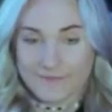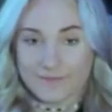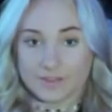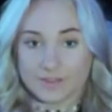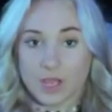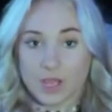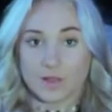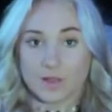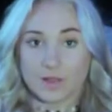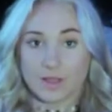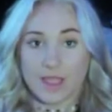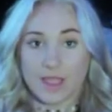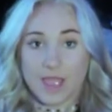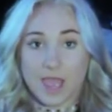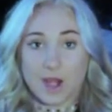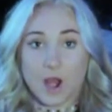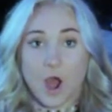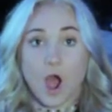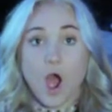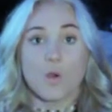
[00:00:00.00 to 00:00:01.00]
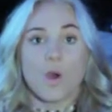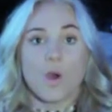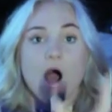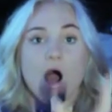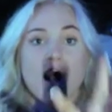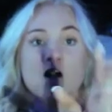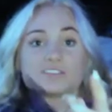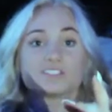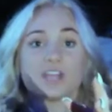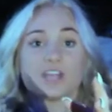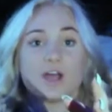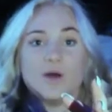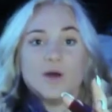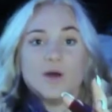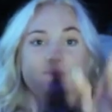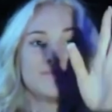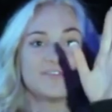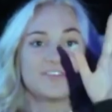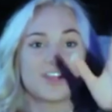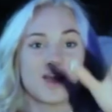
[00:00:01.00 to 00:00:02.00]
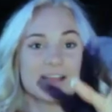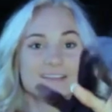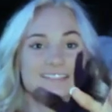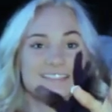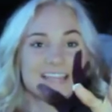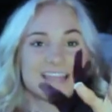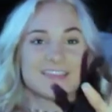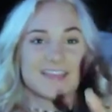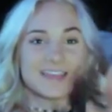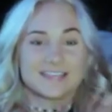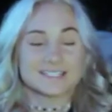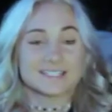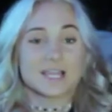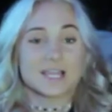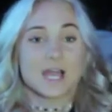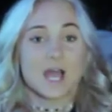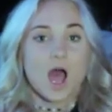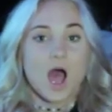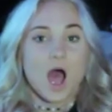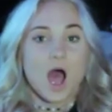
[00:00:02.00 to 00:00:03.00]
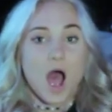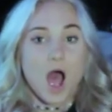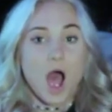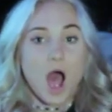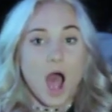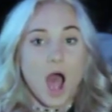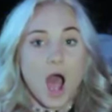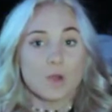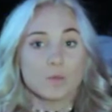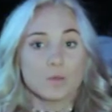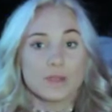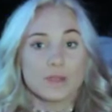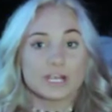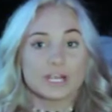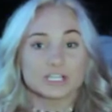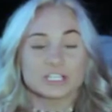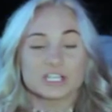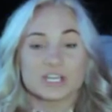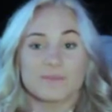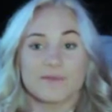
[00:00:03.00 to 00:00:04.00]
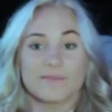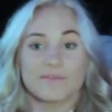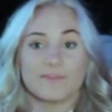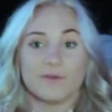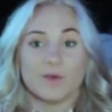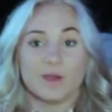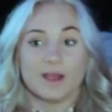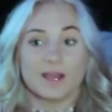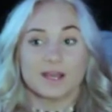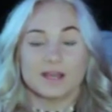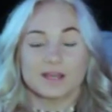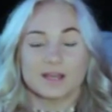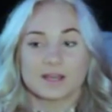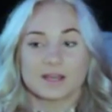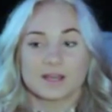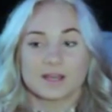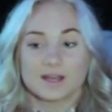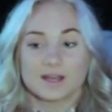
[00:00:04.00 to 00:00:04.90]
Even though, and also forgot to say this. A week or two before,